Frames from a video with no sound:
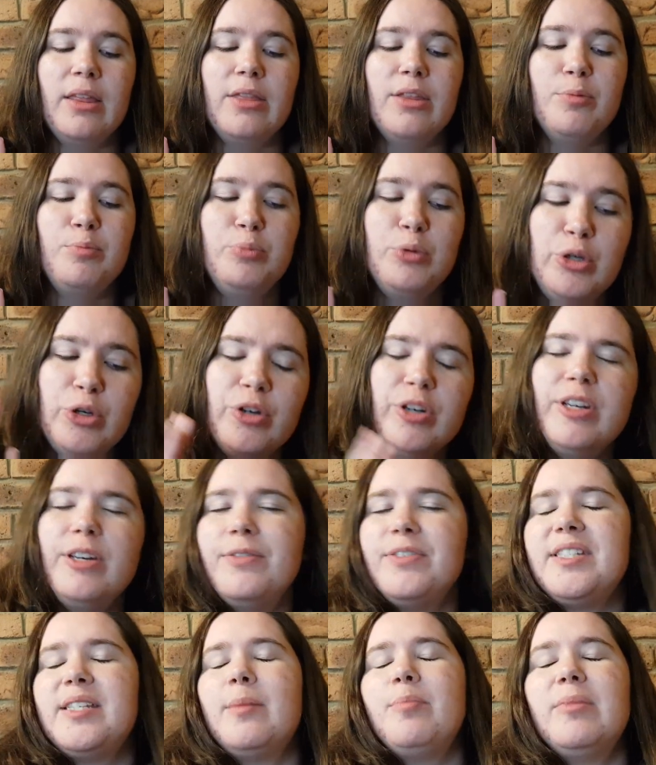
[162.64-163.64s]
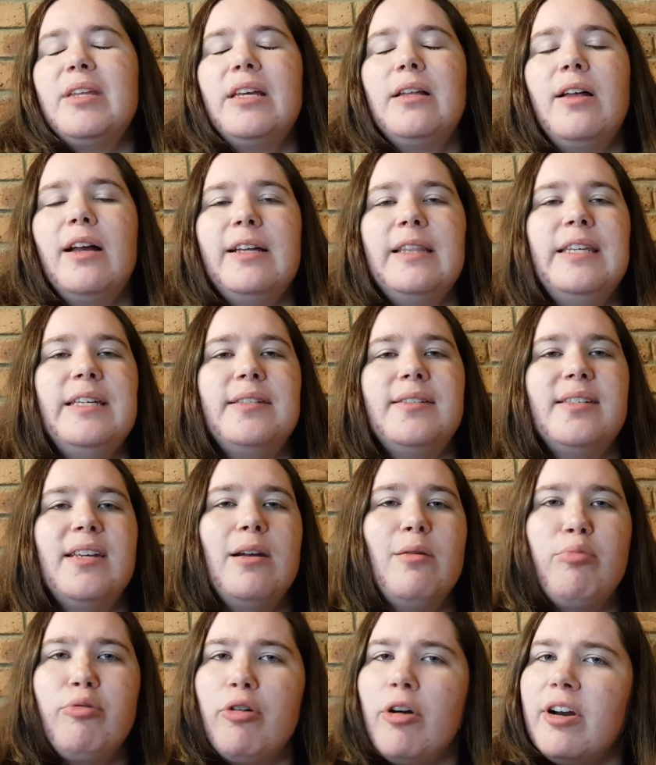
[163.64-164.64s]
The beauty of something like this and
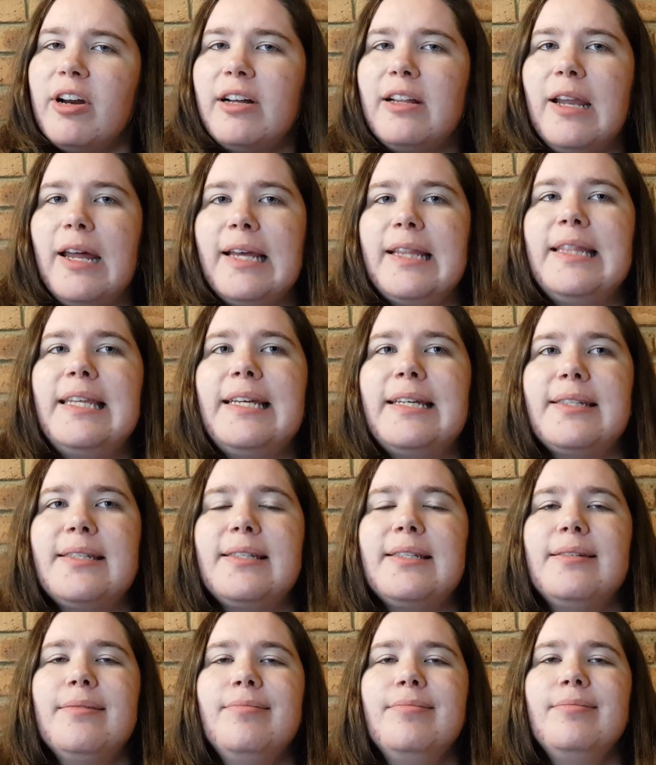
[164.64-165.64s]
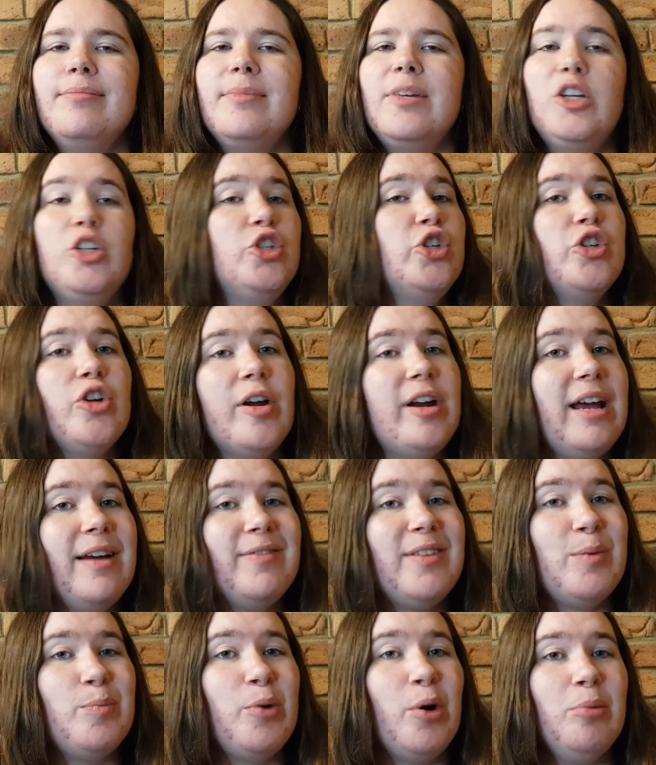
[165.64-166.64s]
a product like this is you don't have
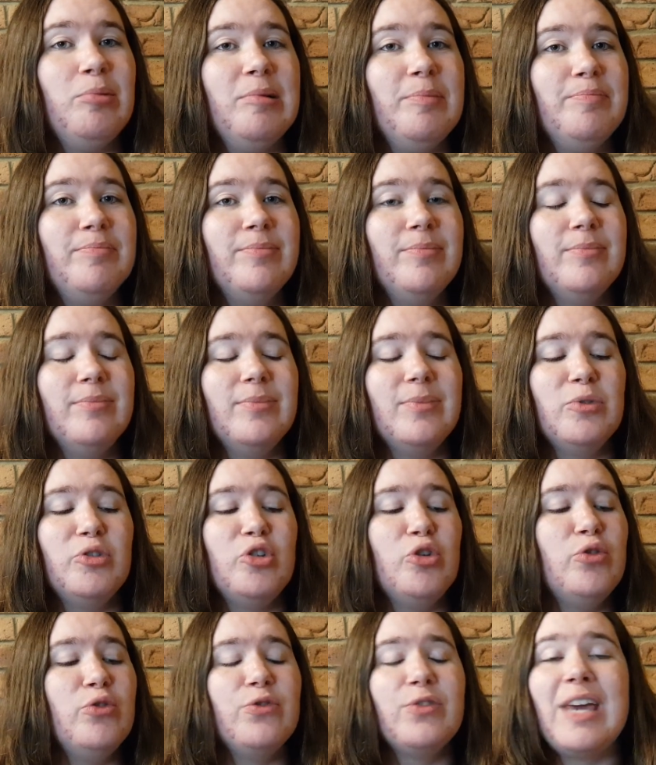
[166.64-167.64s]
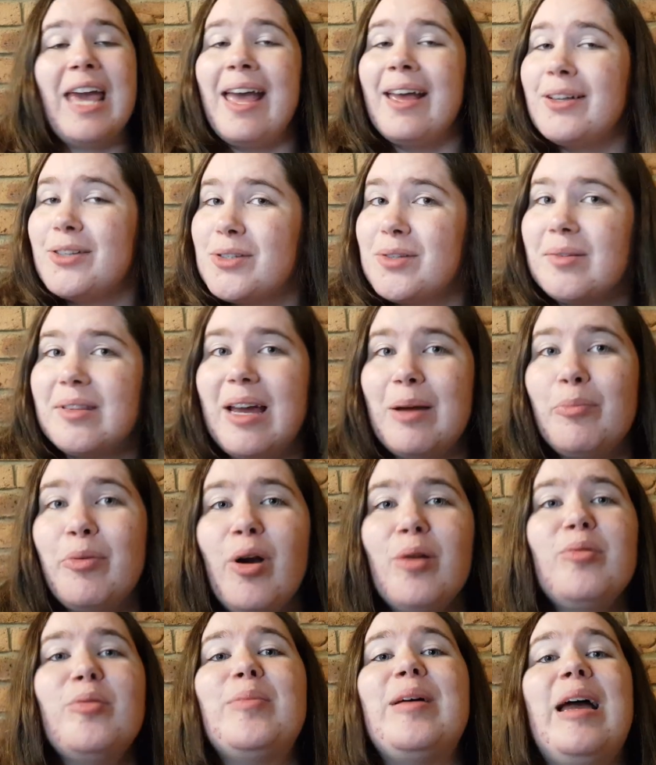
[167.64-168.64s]
that problem. You've cancelled that
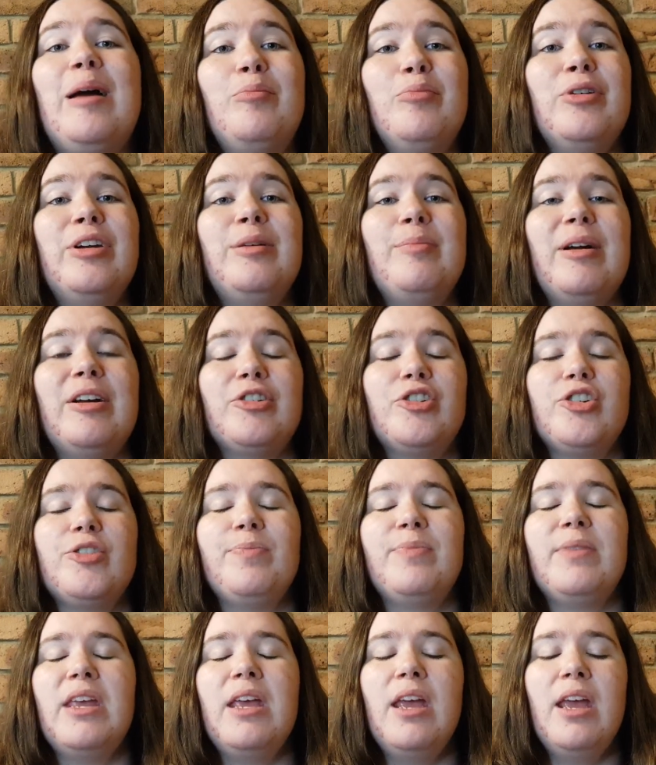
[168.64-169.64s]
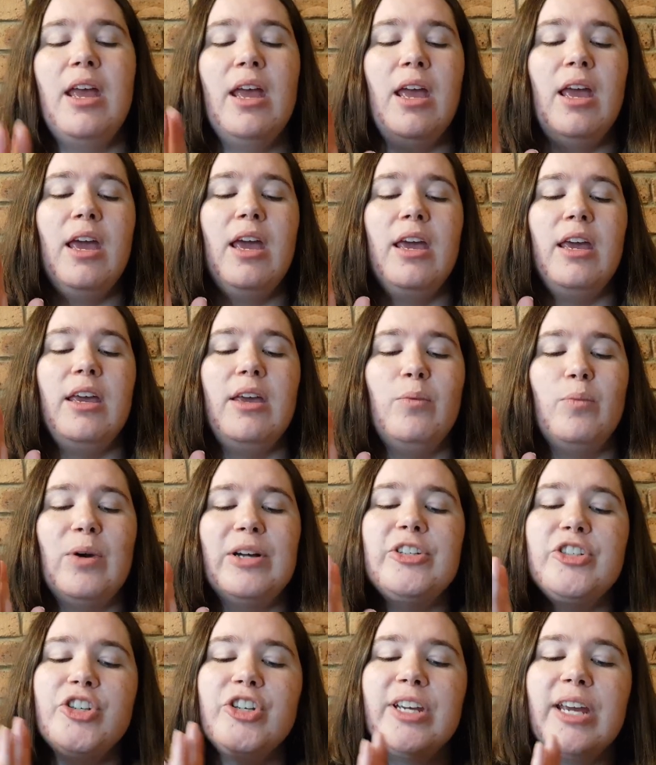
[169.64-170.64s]
problem out pretty much.
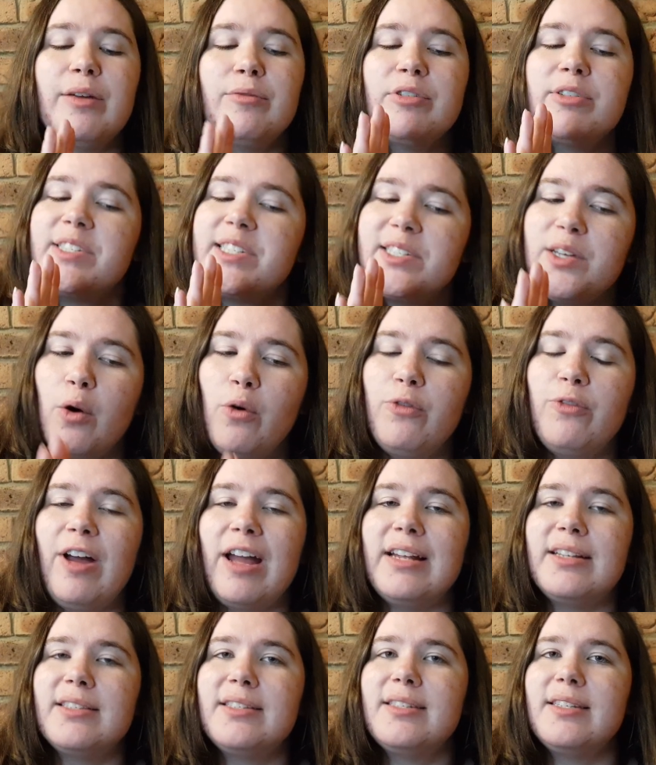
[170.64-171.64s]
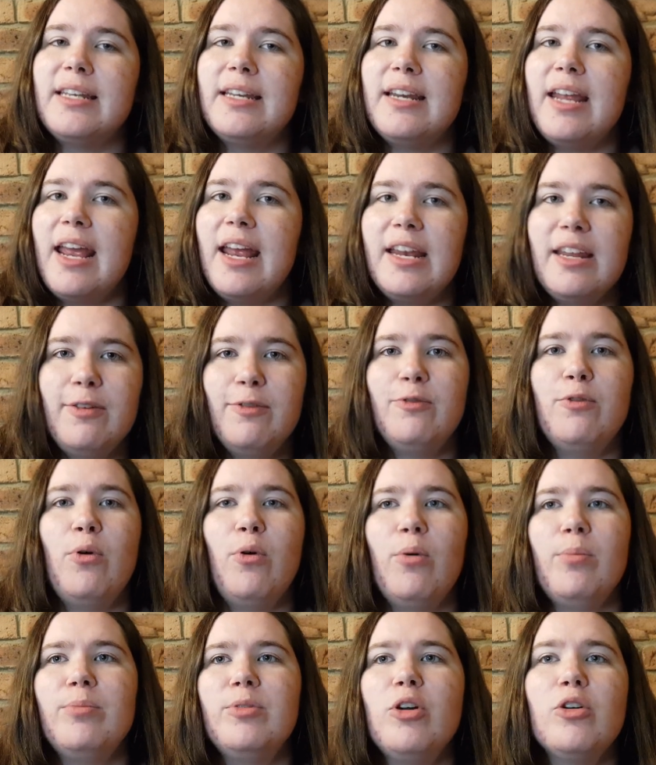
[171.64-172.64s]
Once you get rid of sulfates in any
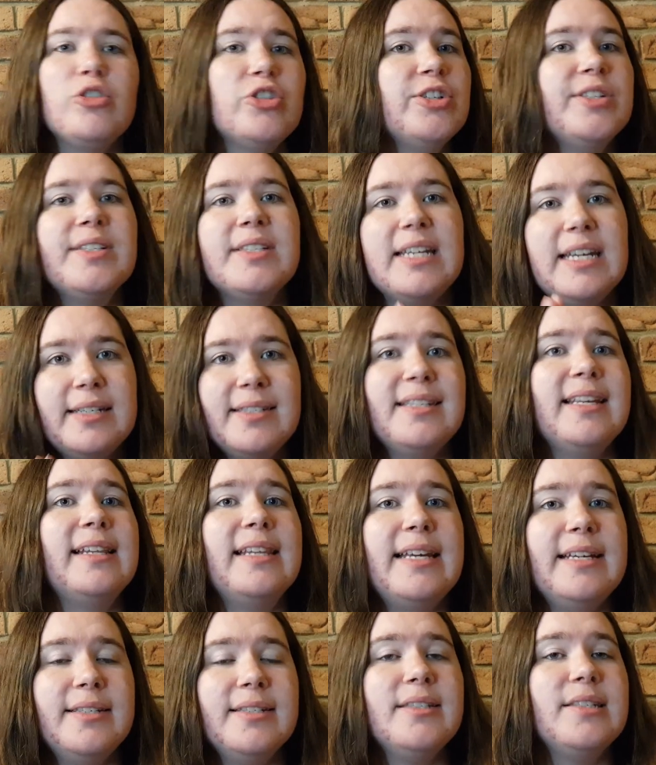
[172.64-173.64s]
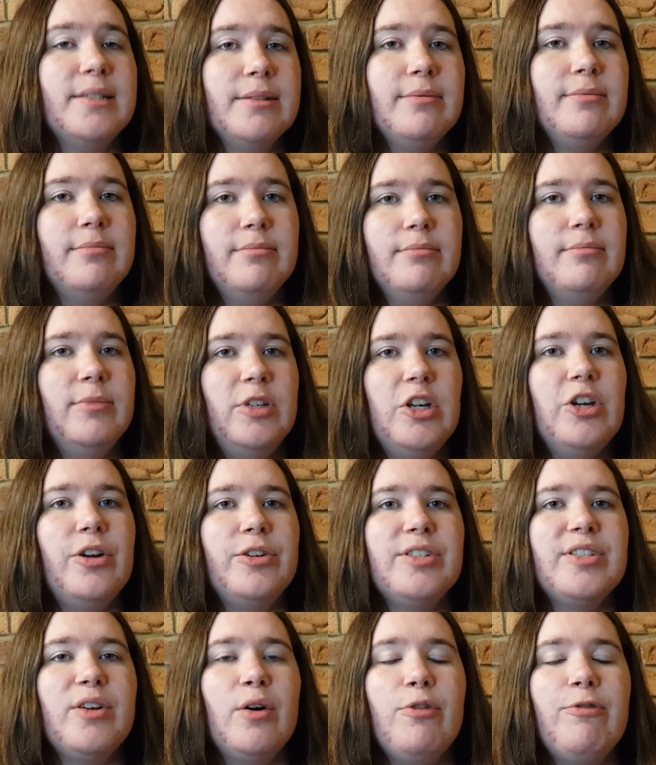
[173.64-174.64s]
form, not just SLS, you know,
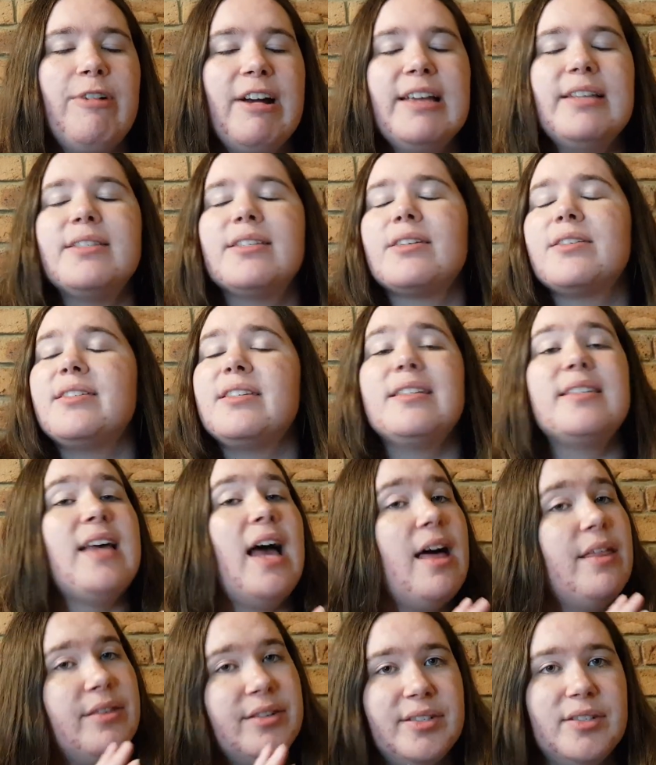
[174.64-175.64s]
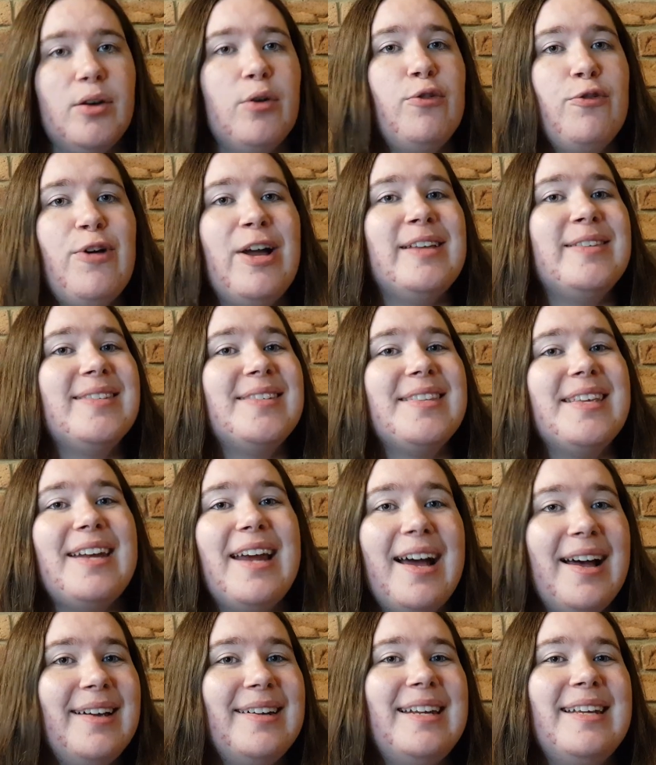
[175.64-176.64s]
sulfates, because there's other sulfates that
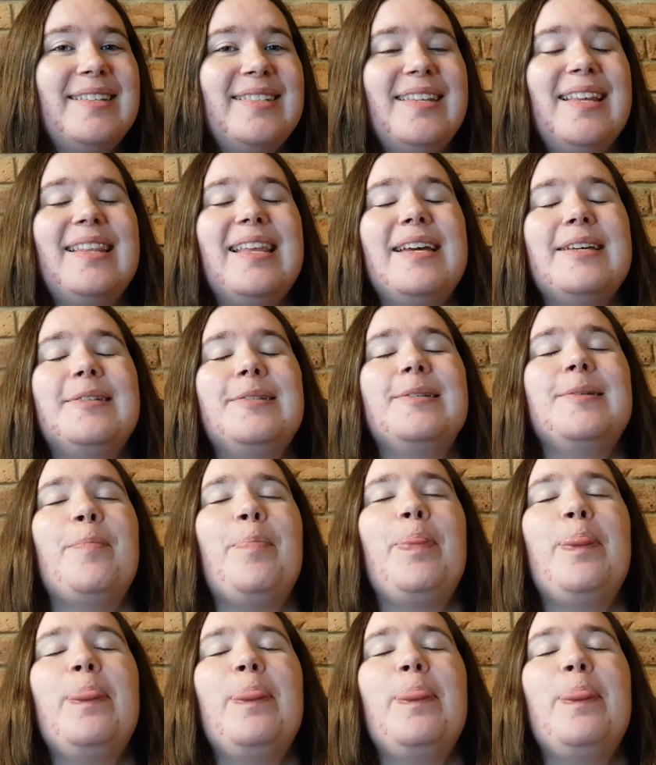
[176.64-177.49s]
aren't SLS.